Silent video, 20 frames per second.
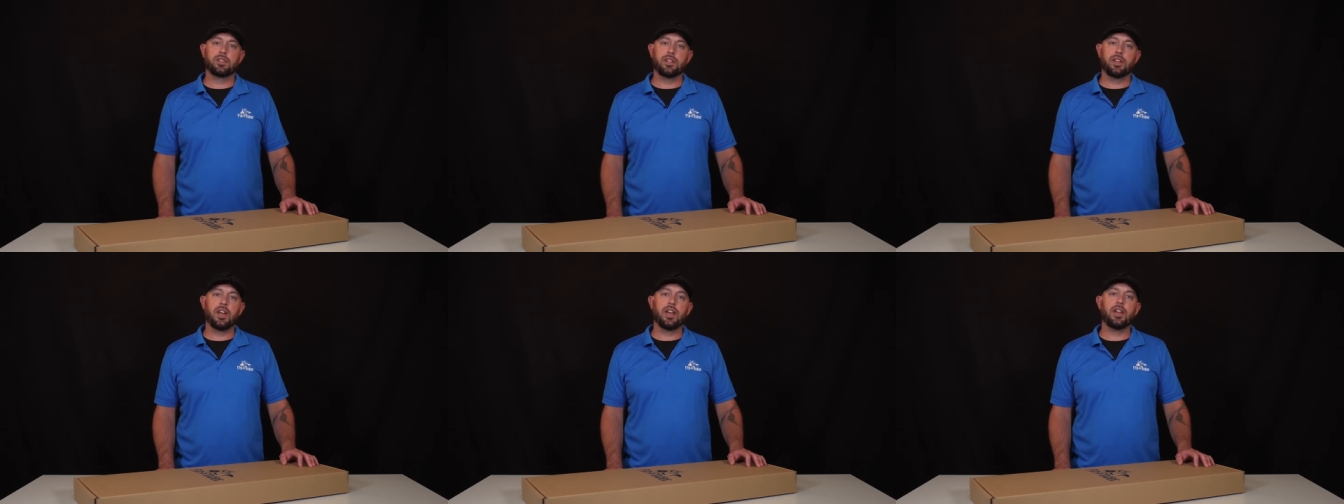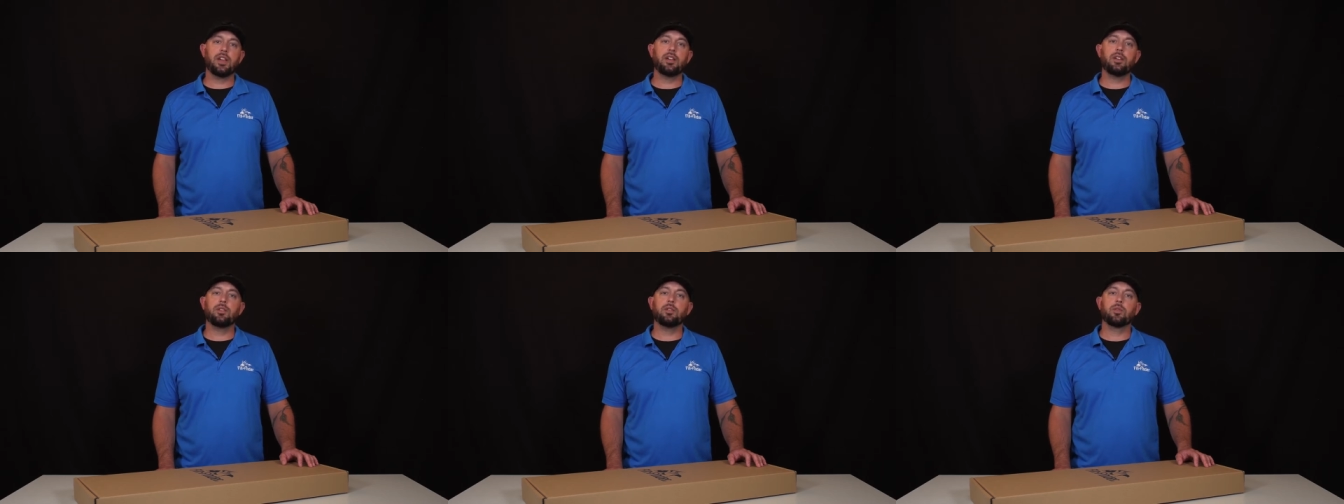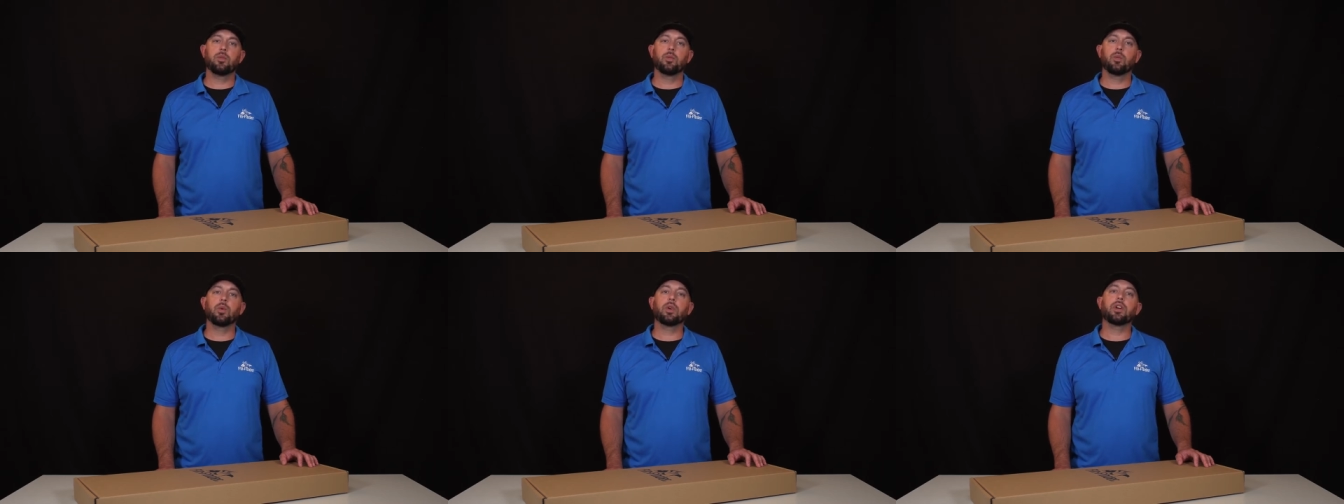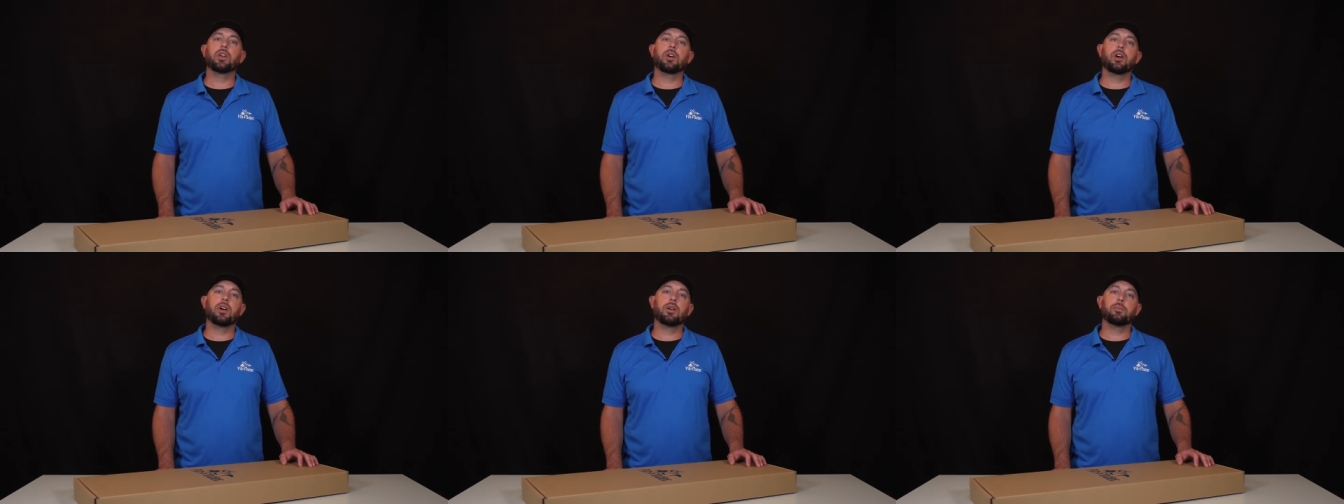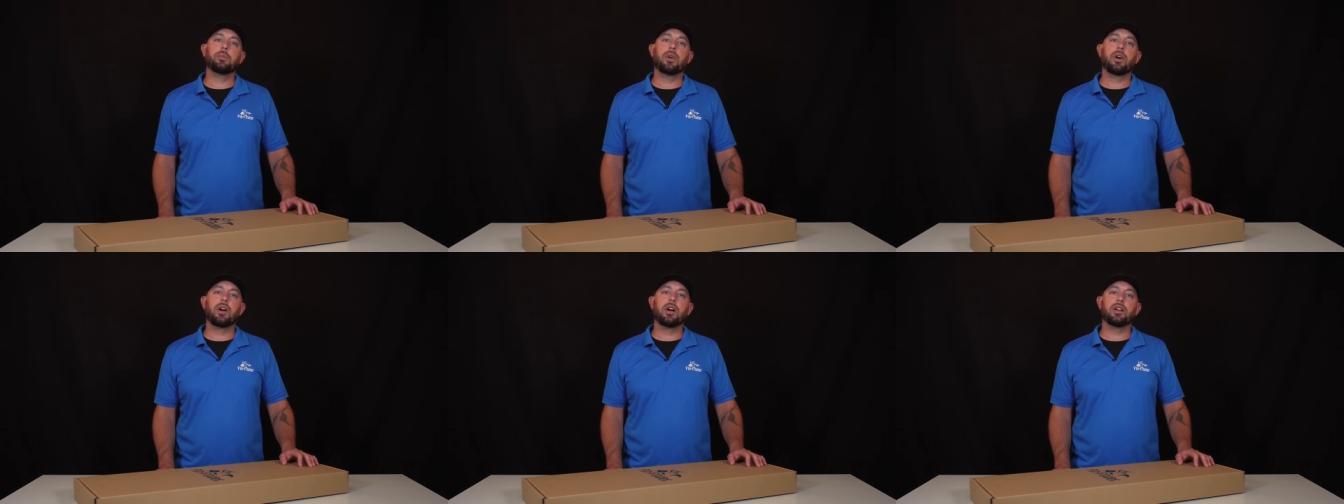Today, we're gonna
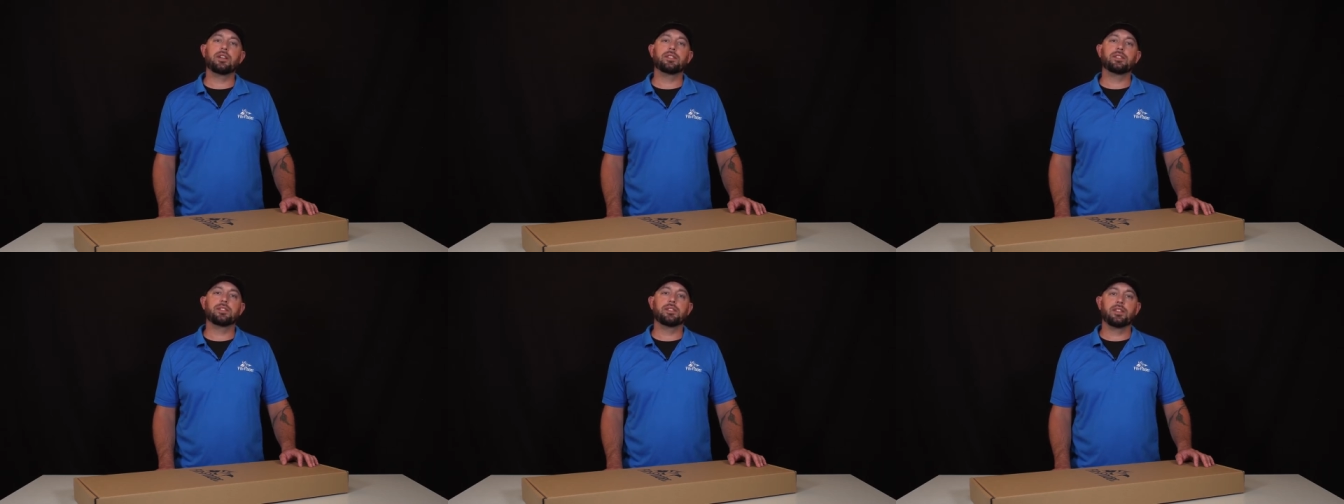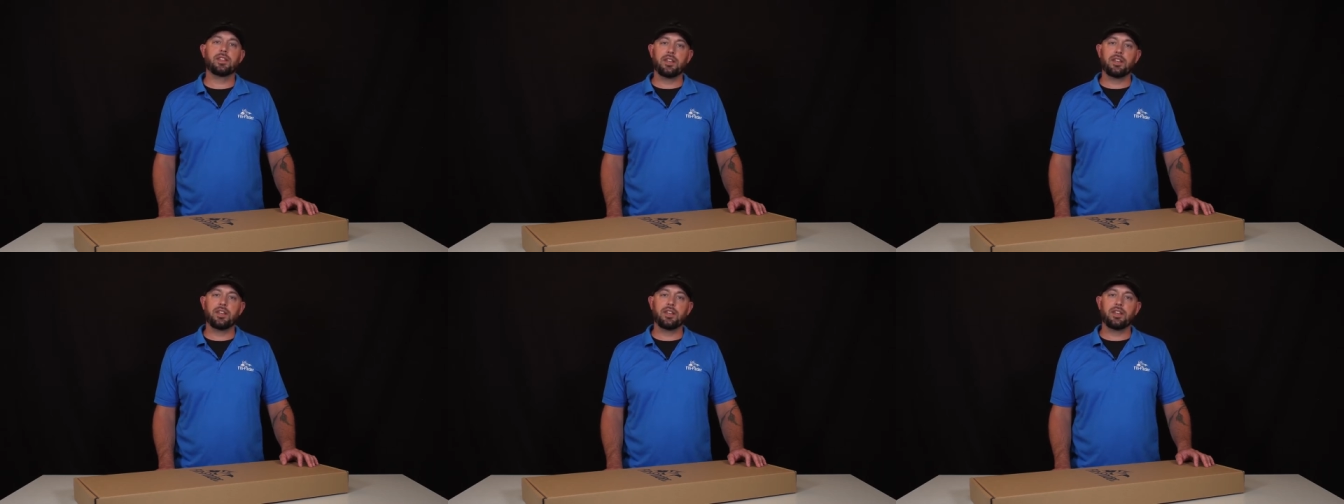unbox